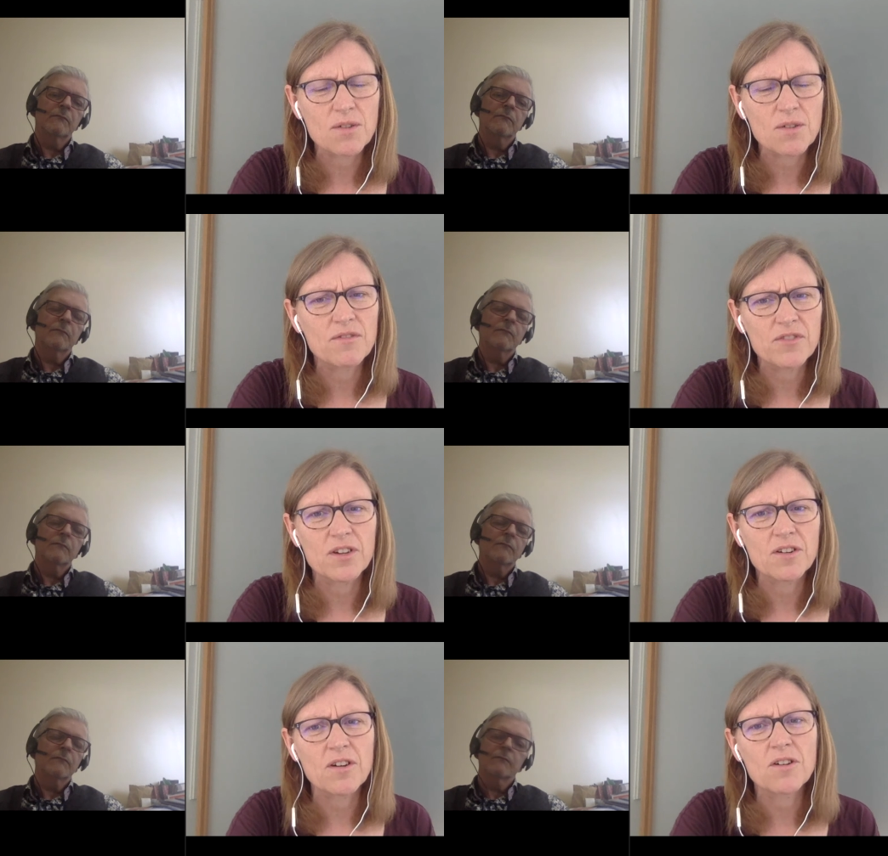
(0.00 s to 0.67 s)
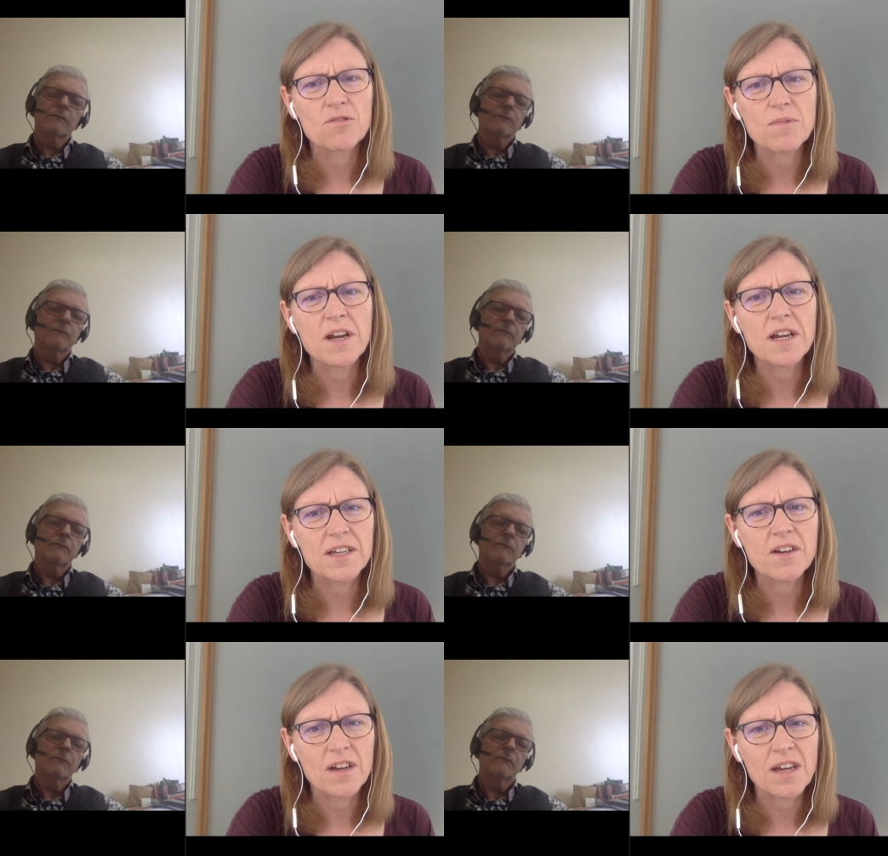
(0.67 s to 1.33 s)
Speaker 1: So if you're
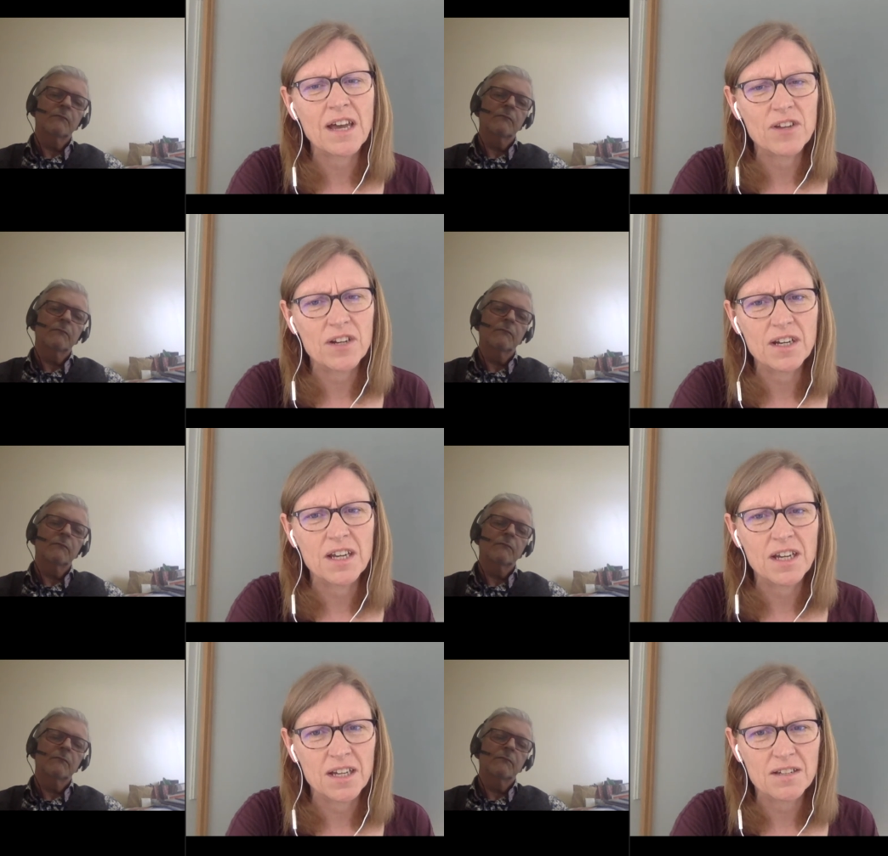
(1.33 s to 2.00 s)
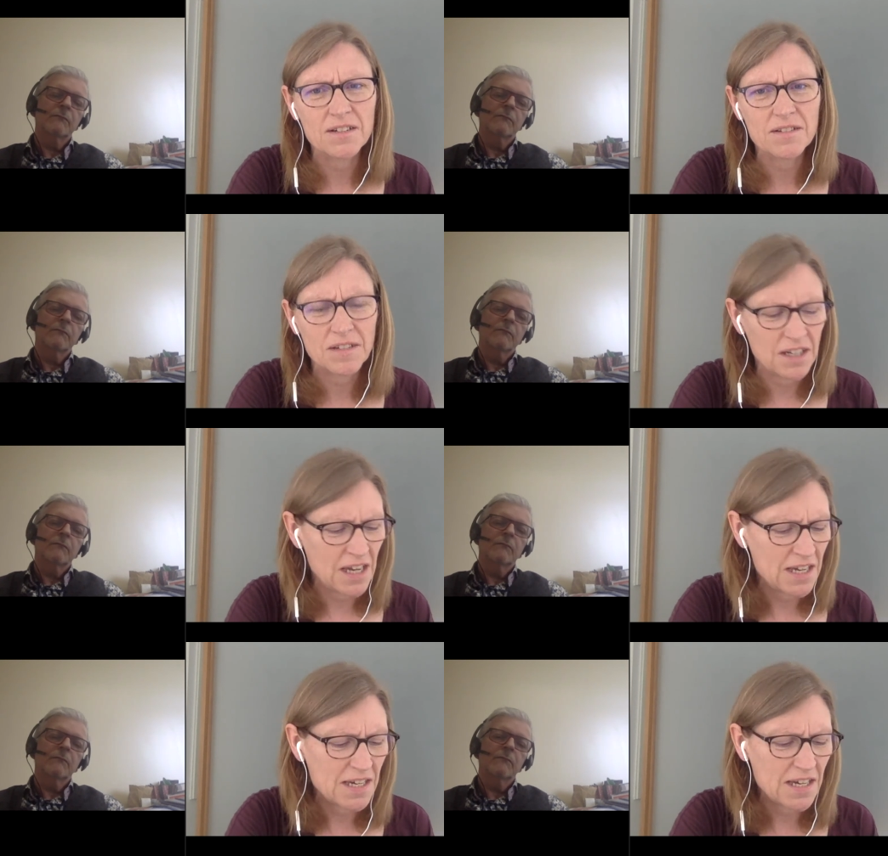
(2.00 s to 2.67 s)
already having a,
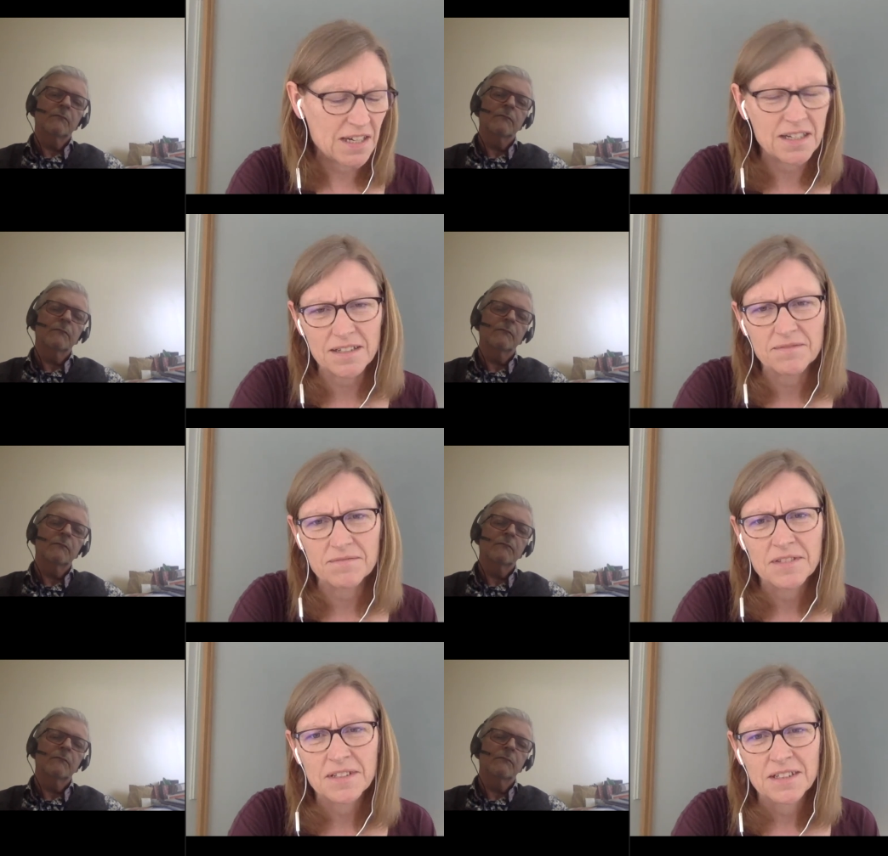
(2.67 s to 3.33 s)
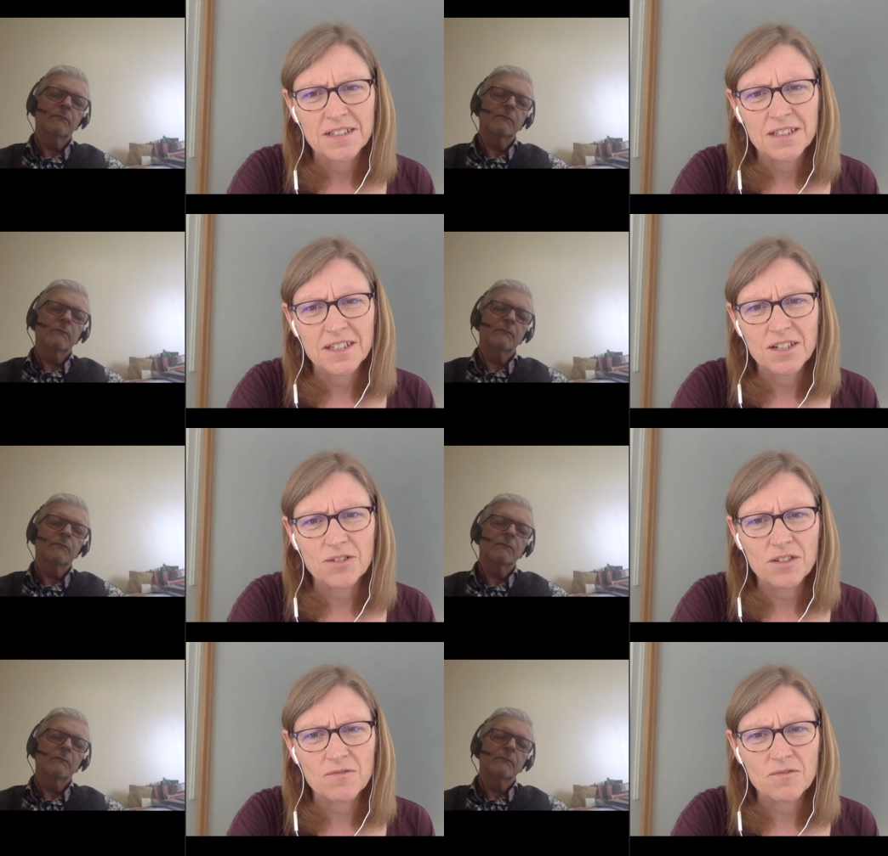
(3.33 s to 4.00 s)
uh, you
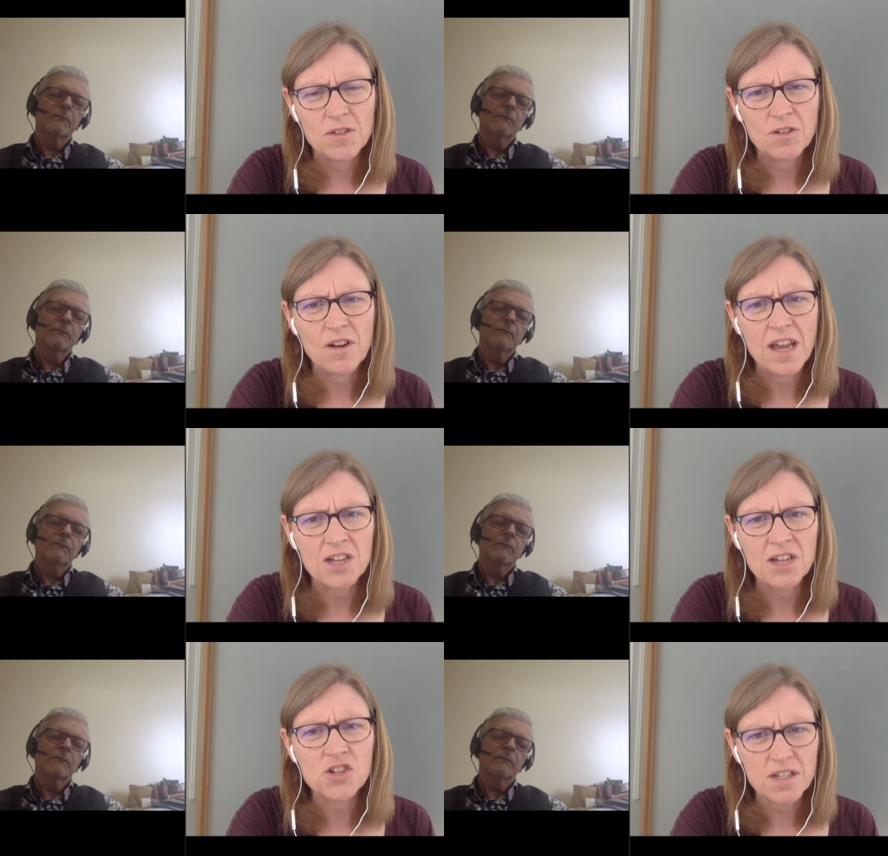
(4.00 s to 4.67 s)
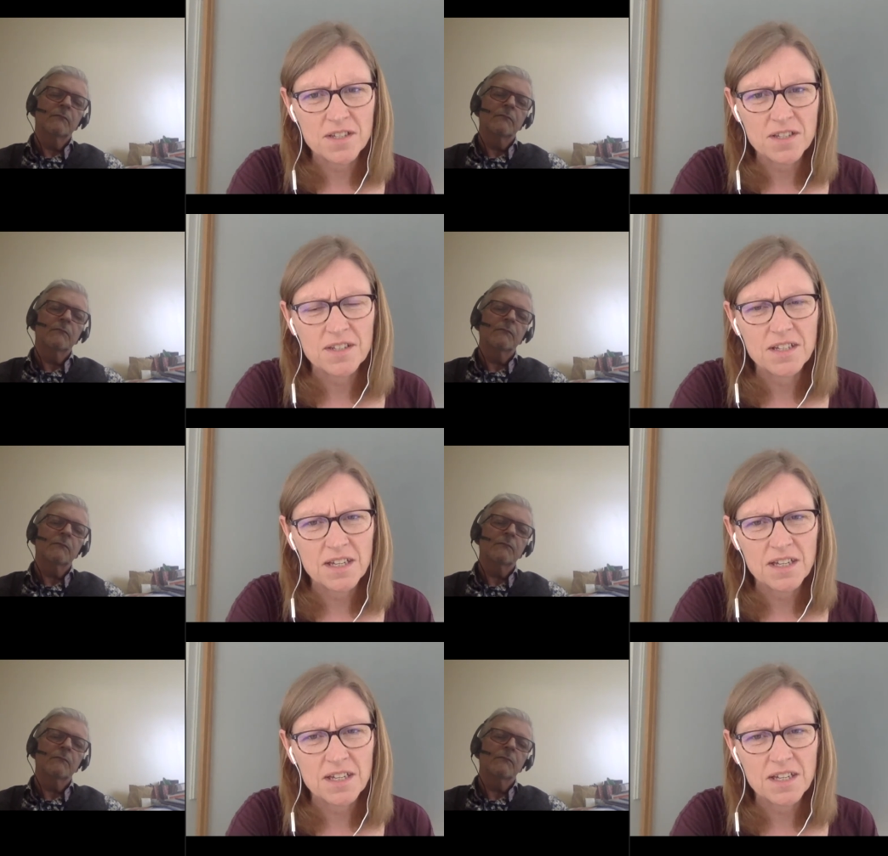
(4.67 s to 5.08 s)
know, you, you're anxious,